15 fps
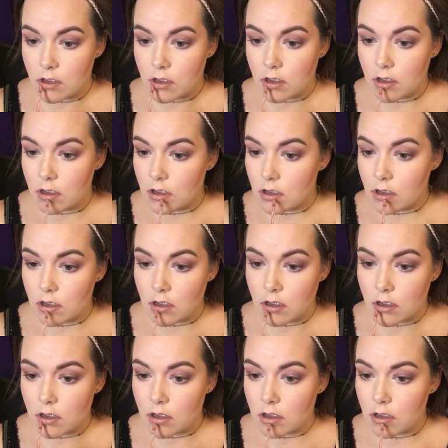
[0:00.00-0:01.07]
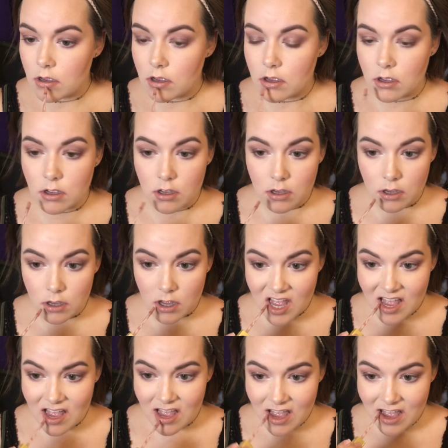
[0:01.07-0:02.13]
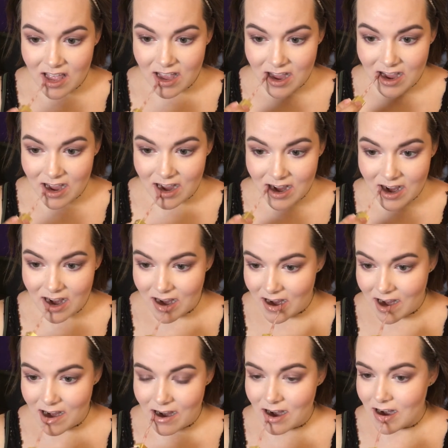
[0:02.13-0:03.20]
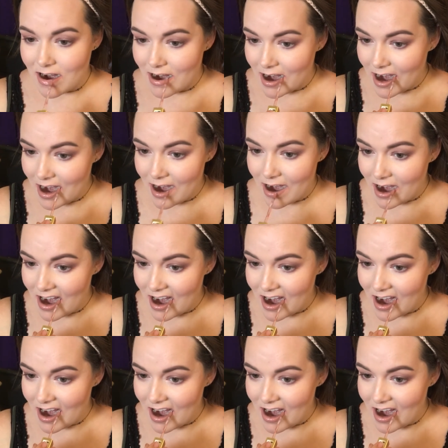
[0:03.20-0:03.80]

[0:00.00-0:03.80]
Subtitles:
Adorable, I think is what it's called. I can't remember, but I'll have it linked down below.